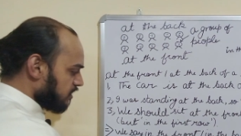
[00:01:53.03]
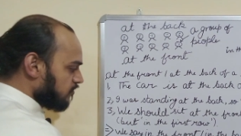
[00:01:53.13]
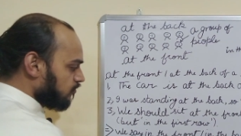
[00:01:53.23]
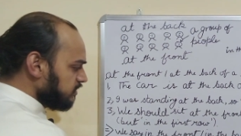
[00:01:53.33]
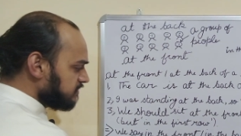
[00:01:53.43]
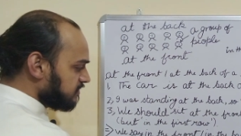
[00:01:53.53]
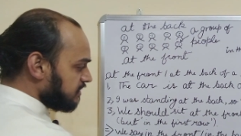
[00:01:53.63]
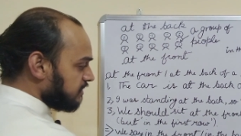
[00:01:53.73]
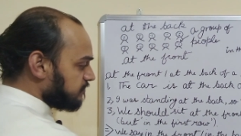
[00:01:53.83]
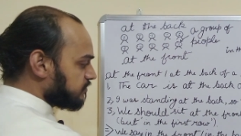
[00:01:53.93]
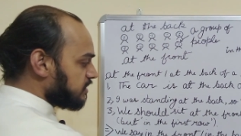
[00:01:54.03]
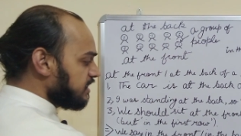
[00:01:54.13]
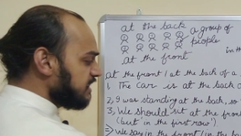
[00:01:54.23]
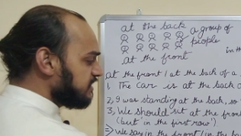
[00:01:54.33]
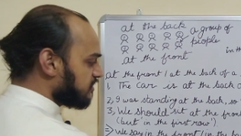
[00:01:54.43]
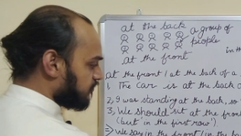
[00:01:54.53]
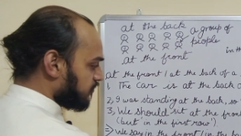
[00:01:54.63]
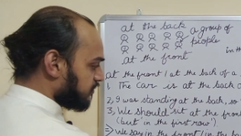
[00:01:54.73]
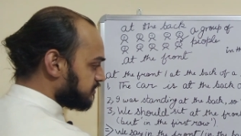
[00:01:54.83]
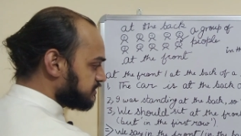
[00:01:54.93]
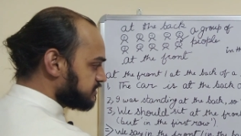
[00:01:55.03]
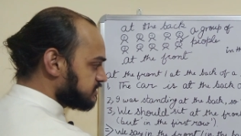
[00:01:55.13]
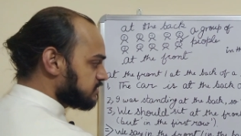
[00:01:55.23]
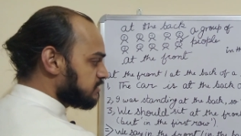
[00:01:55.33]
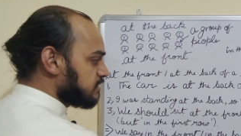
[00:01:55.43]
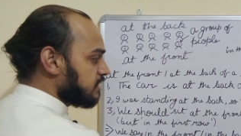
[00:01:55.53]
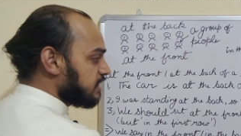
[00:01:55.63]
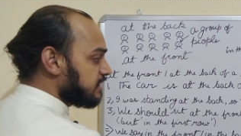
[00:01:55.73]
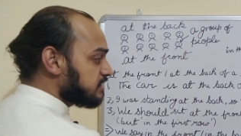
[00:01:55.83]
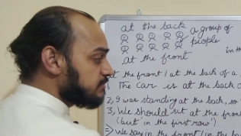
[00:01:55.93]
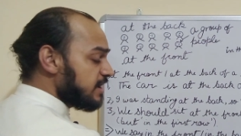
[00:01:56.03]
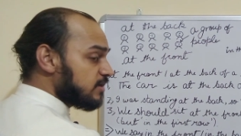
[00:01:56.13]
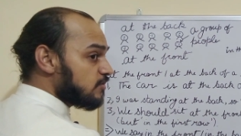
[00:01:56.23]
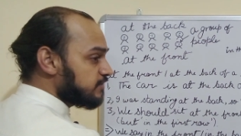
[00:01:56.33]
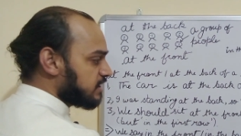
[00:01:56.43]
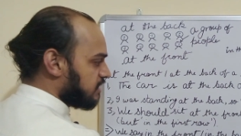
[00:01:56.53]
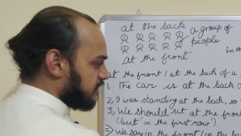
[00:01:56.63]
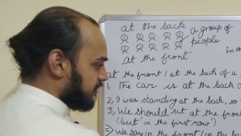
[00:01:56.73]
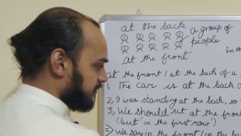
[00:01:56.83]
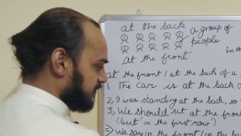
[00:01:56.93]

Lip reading: We say in the front, in the back of a car.